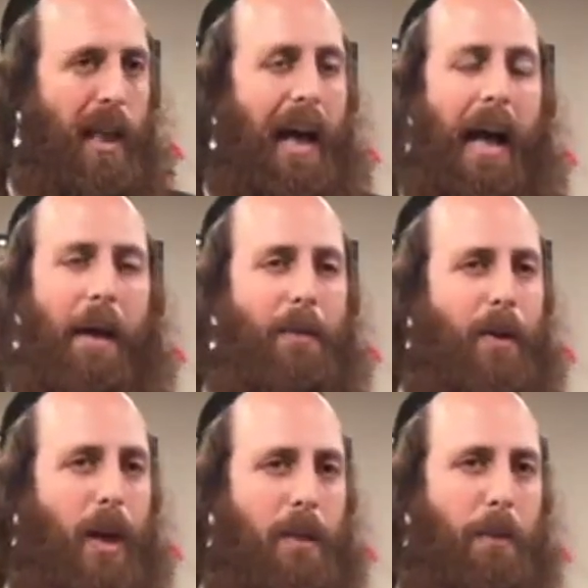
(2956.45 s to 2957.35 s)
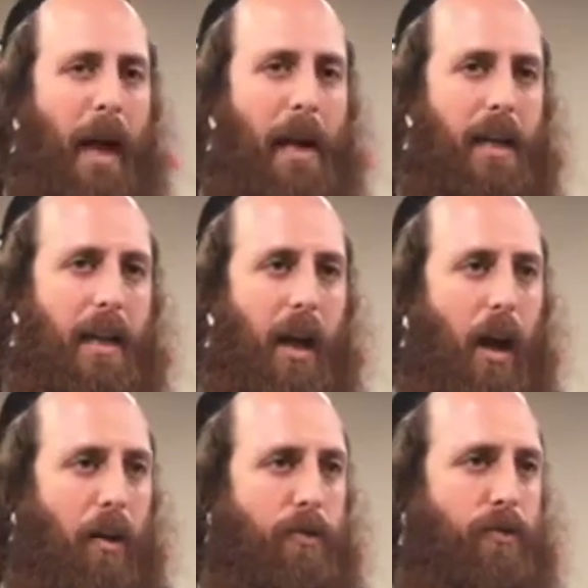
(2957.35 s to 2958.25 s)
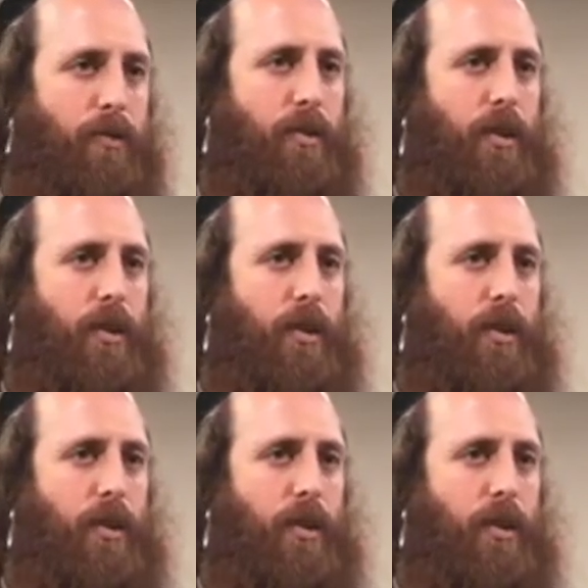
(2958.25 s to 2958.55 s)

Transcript: I'm not backing off